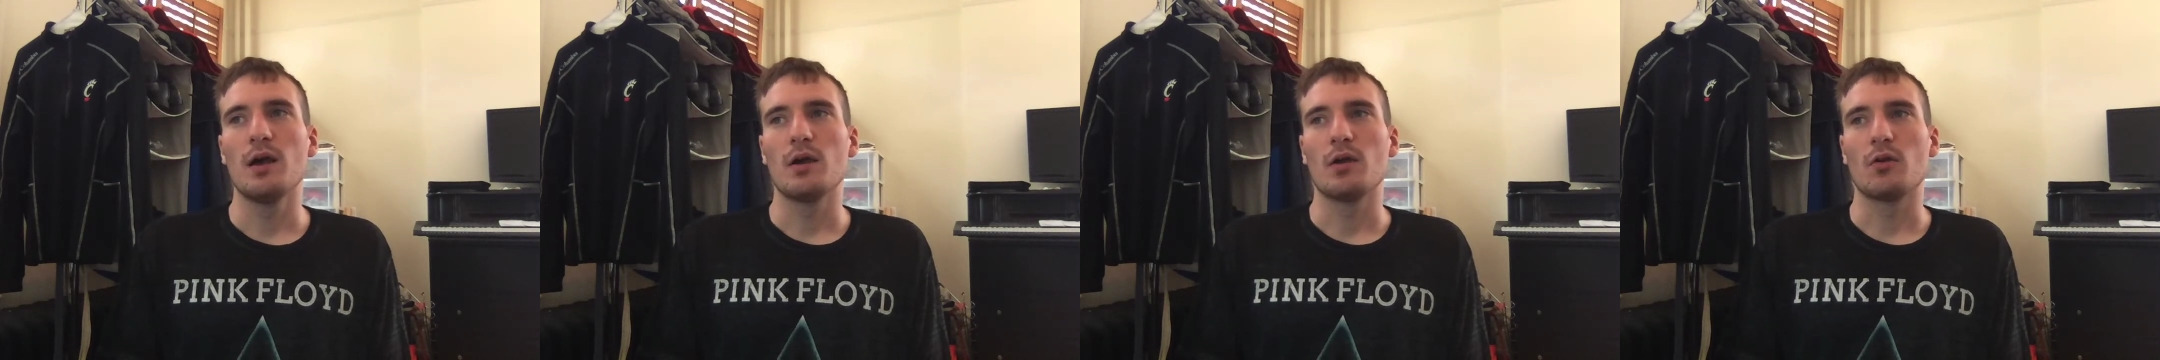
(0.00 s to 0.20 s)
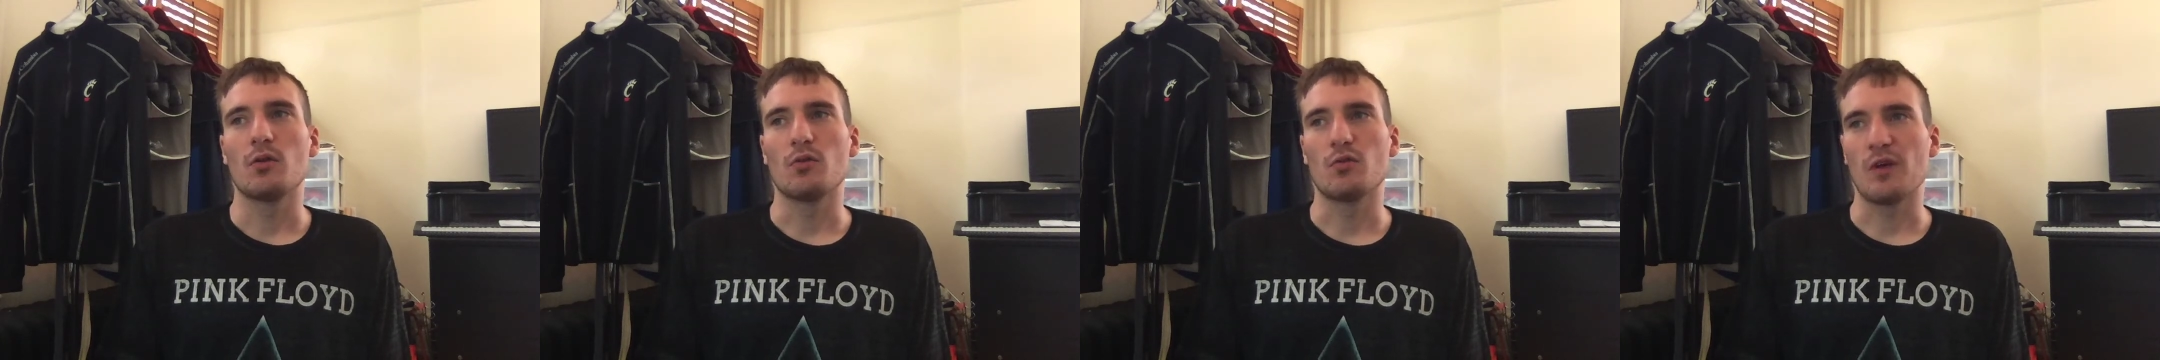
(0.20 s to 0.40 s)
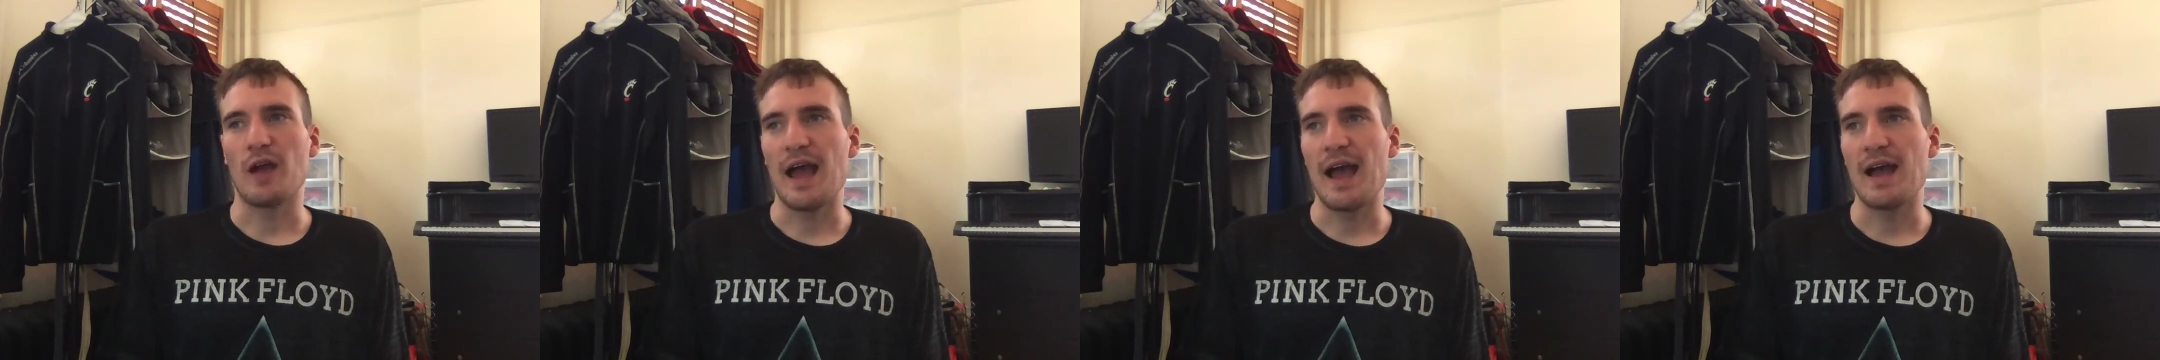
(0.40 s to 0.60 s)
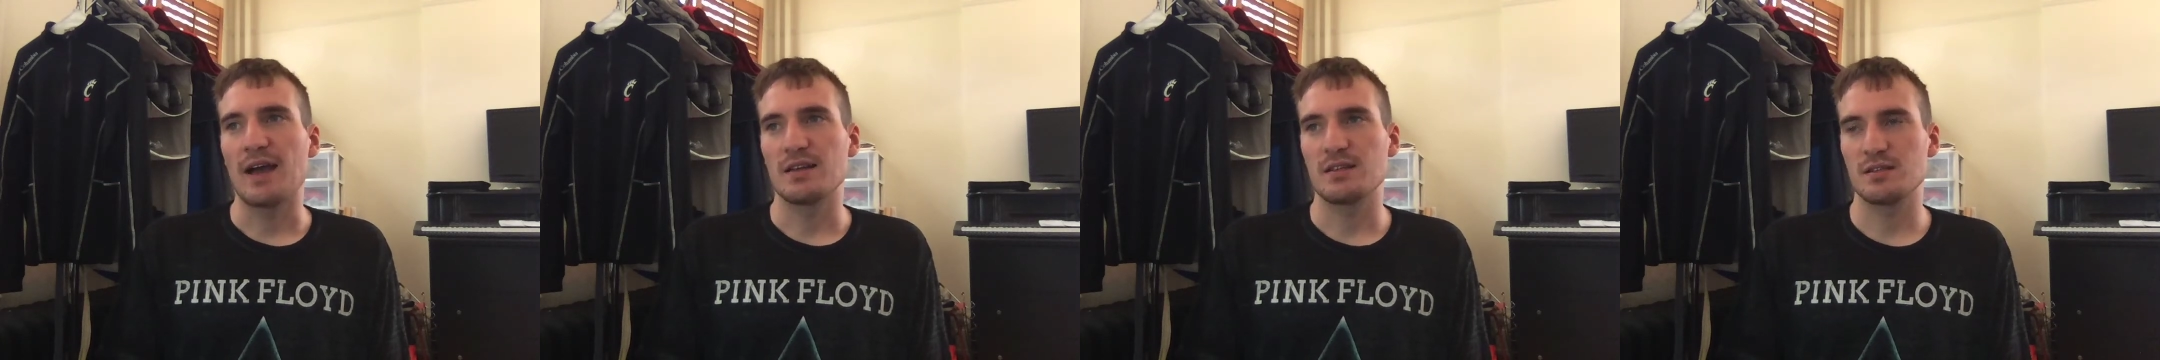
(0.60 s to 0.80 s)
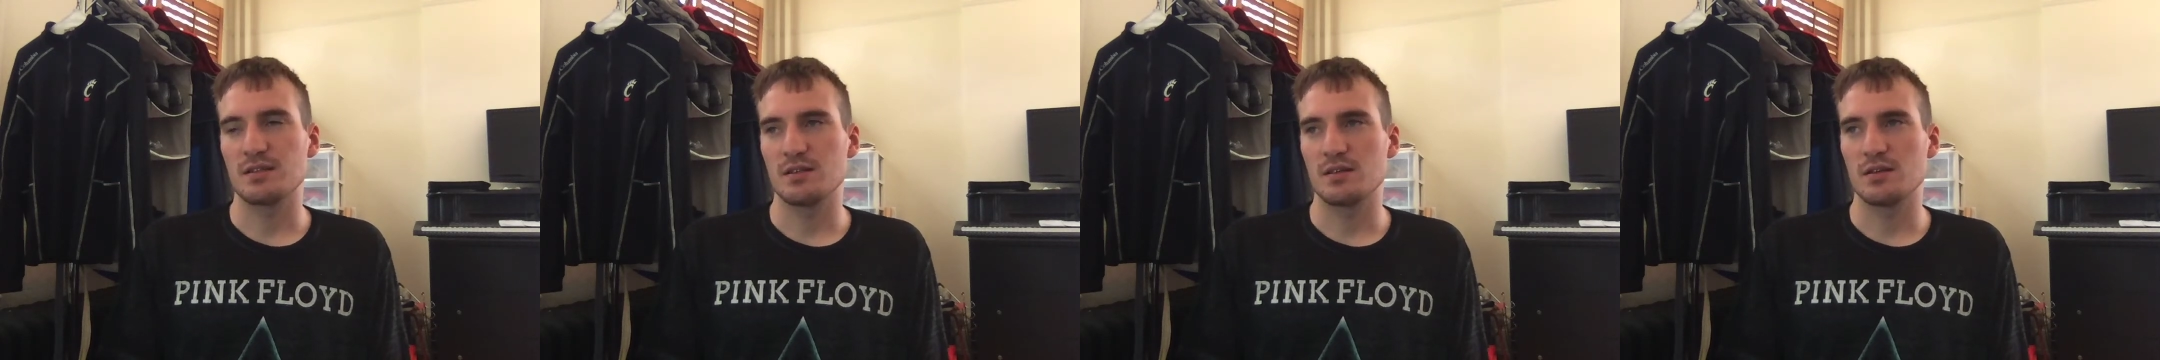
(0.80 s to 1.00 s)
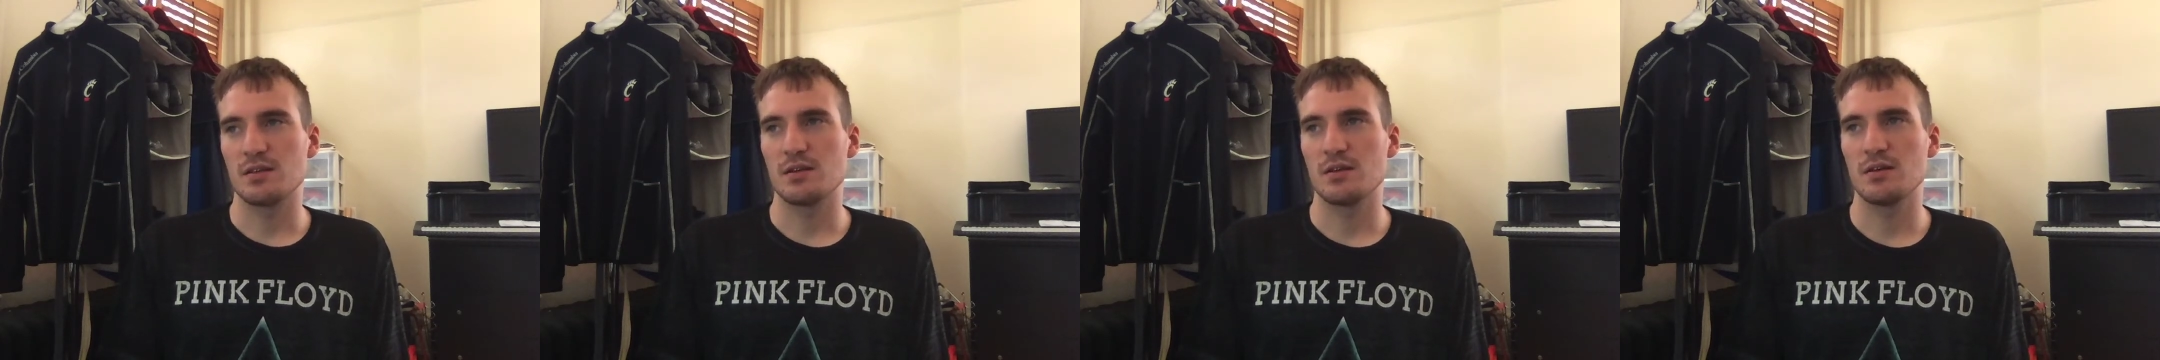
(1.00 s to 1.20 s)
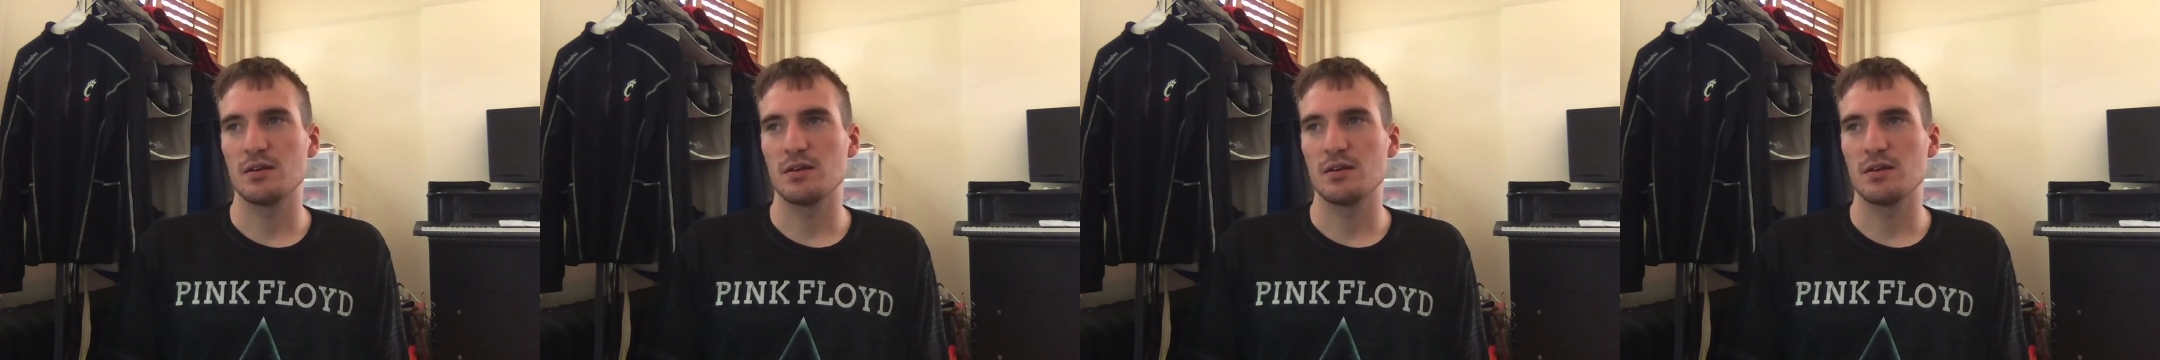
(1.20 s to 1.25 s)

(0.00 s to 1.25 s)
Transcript: grass